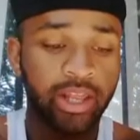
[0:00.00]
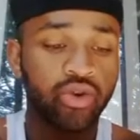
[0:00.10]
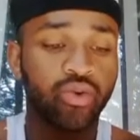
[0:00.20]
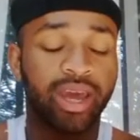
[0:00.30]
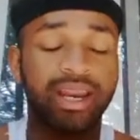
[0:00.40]

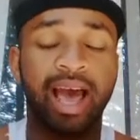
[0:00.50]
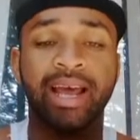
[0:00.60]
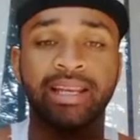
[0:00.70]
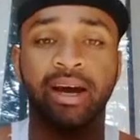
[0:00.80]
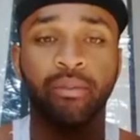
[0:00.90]
And you
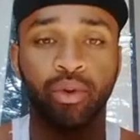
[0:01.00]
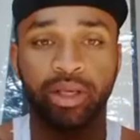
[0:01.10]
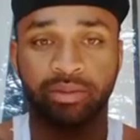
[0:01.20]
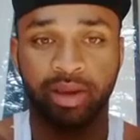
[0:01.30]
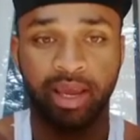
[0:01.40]
cannot double
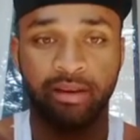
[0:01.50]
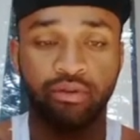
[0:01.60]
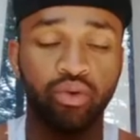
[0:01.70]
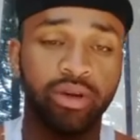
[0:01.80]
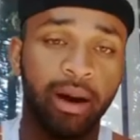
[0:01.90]
this man.
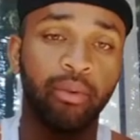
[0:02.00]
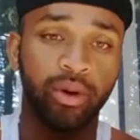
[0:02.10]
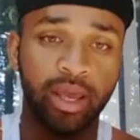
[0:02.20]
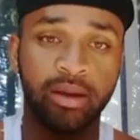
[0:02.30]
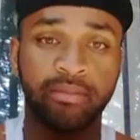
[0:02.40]
If you
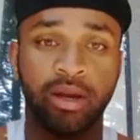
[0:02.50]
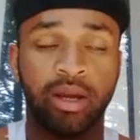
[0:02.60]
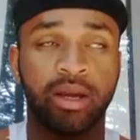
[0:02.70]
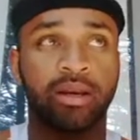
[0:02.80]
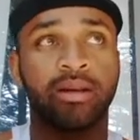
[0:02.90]
double him,
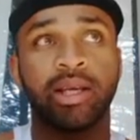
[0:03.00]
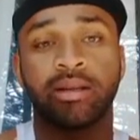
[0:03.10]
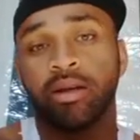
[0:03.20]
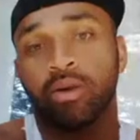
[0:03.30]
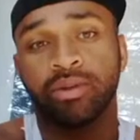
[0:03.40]

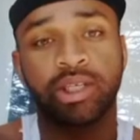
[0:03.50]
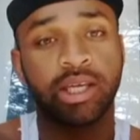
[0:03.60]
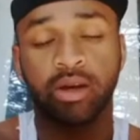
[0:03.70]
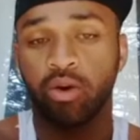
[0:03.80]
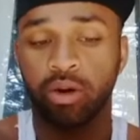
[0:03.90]
then,
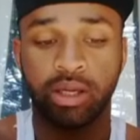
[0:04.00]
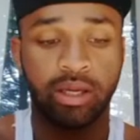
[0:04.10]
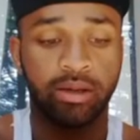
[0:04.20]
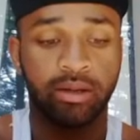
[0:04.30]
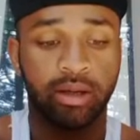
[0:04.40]
Ziggy going to
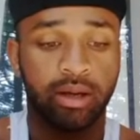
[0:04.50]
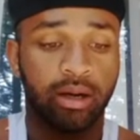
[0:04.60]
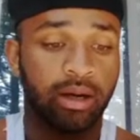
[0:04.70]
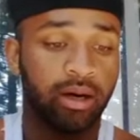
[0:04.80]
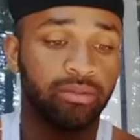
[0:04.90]
eat.
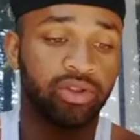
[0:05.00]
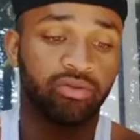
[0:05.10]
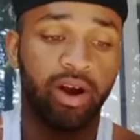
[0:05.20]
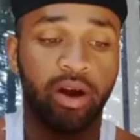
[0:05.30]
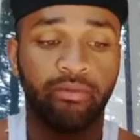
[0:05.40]

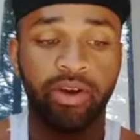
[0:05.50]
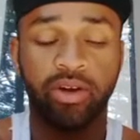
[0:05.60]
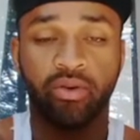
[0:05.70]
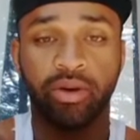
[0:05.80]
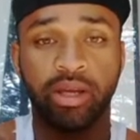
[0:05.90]
Jerron
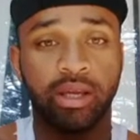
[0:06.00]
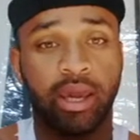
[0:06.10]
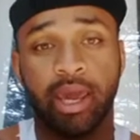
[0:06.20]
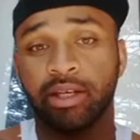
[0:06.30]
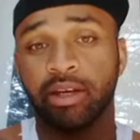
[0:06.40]
Reed going to eat.
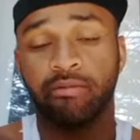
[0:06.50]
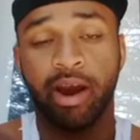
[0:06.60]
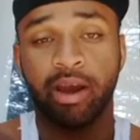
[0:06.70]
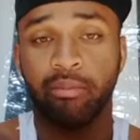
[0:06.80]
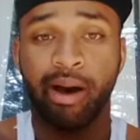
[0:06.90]
KJ
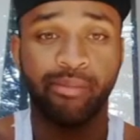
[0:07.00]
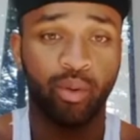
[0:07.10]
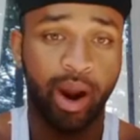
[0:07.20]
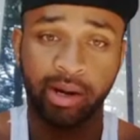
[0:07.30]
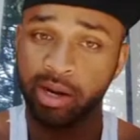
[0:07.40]
Wright and Bobby
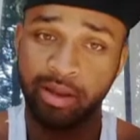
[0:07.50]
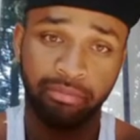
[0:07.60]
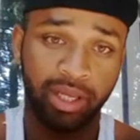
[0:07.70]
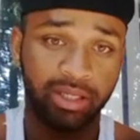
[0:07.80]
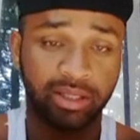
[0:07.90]
Wagner, they
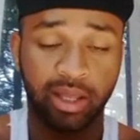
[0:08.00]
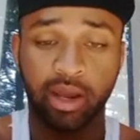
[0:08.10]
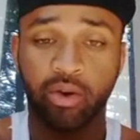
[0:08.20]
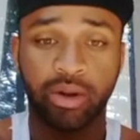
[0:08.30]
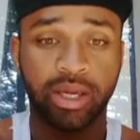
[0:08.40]
blitz. They
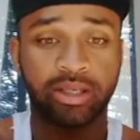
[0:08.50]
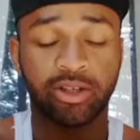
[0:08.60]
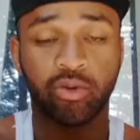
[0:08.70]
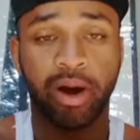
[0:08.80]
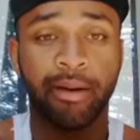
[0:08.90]
going to eat
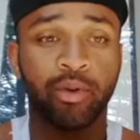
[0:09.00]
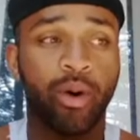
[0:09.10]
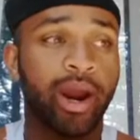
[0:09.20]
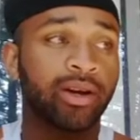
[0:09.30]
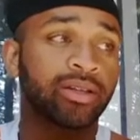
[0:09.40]
too. Bobby
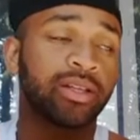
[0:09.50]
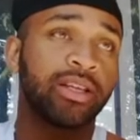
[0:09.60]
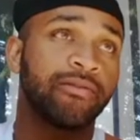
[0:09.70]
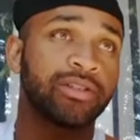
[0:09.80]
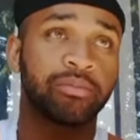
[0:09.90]
Wagner is the
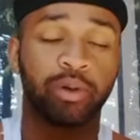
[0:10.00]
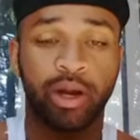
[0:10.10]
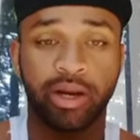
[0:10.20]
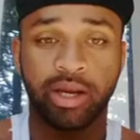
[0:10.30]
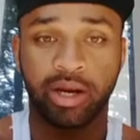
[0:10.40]
Defensive
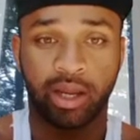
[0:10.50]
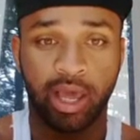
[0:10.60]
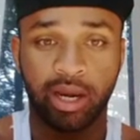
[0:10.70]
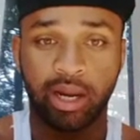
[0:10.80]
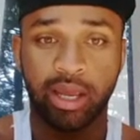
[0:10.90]
Player of the Year
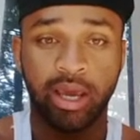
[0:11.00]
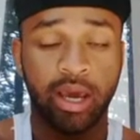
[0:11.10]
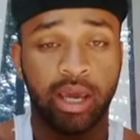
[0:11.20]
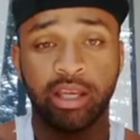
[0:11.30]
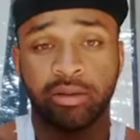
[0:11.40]
candidate.
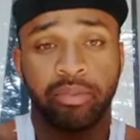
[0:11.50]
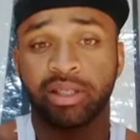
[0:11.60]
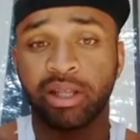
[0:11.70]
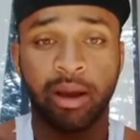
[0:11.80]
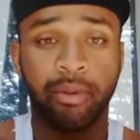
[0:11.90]
He's the
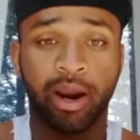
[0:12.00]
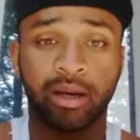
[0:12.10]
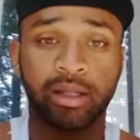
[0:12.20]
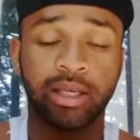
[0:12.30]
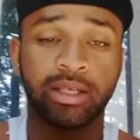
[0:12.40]
best linebacker
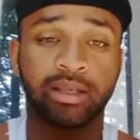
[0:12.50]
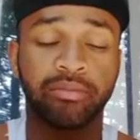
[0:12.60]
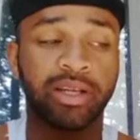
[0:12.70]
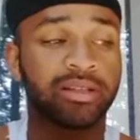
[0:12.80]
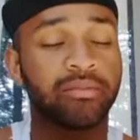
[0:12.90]
in the league to
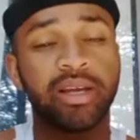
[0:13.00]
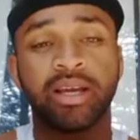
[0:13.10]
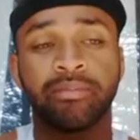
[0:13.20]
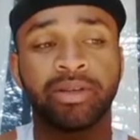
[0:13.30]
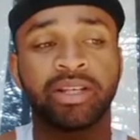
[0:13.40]
me. To
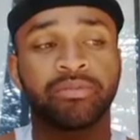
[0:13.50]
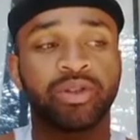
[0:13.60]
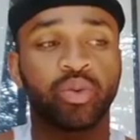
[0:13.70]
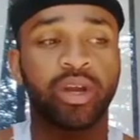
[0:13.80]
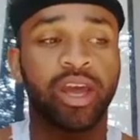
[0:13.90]
me, it's
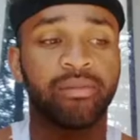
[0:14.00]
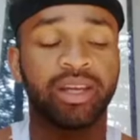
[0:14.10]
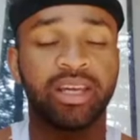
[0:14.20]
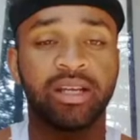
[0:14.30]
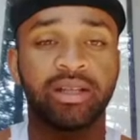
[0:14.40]
between him
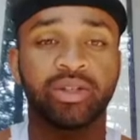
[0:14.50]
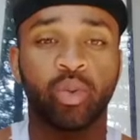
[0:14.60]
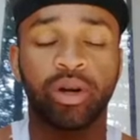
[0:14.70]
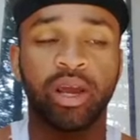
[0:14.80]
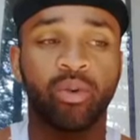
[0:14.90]
and Kuechly. It's
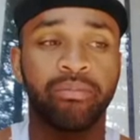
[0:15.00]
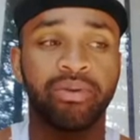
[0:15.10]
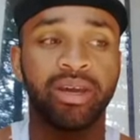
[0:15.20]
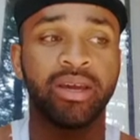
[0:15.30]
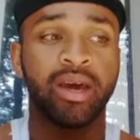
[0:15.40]
1A,
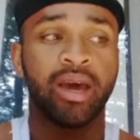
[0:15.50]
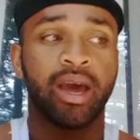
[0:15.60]
1B.